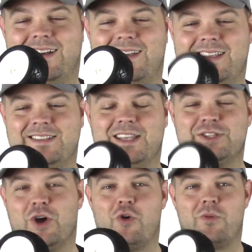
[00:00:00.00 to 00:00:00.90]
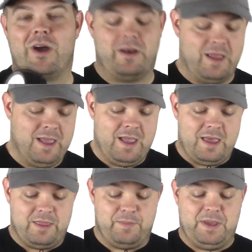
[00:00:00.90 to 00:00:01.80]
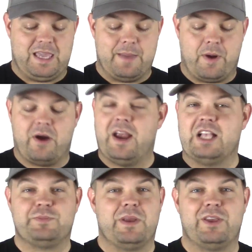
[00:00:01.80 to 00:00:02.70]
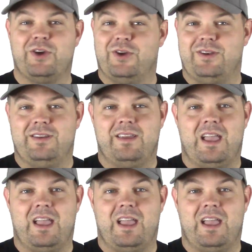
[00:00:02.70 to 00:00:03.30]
it's a home run. The BK bar has been good.